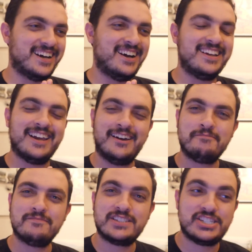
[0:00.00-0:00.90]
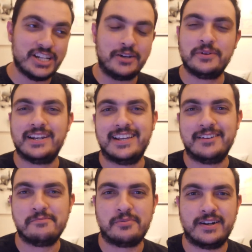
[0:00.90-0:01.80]
I am genuinely
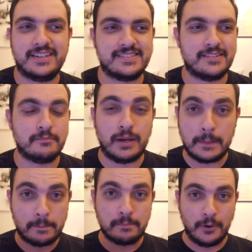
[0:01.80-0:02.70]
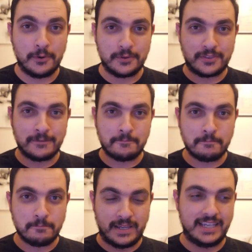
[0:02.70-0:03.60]
impressed by both
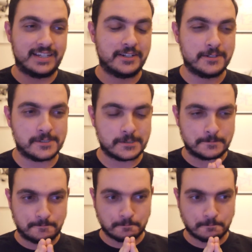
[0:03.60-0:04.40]
makers.